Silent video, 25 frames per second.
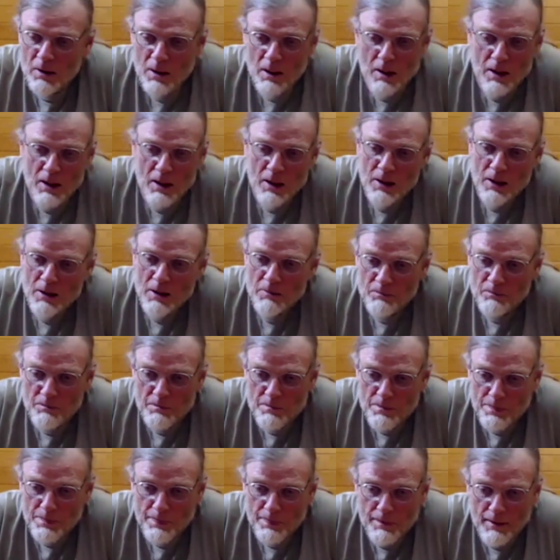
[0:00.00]
and
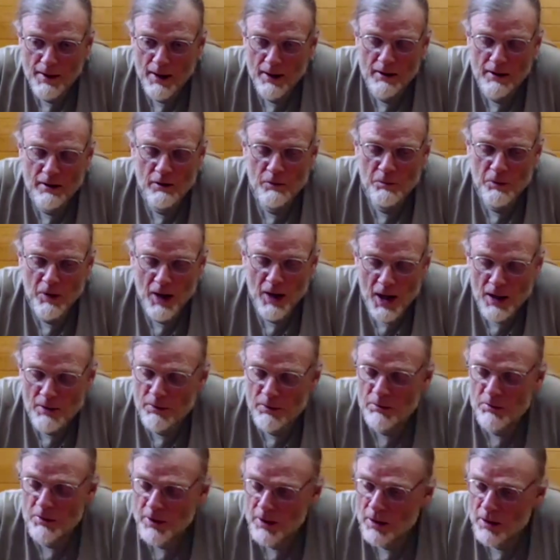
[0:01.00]
it'll
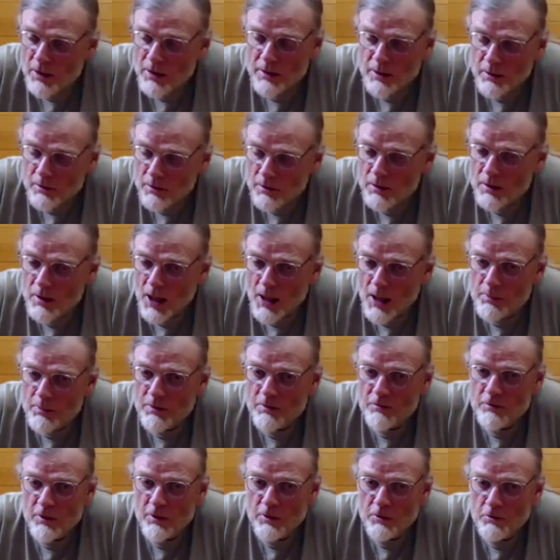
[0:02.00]
probably clear the top
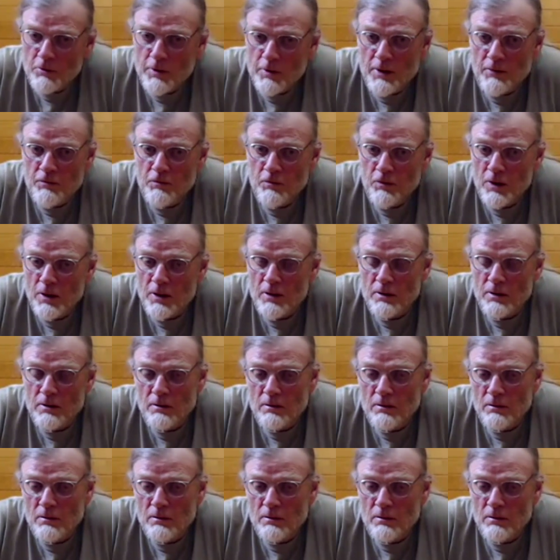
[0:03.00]
of a 3-foot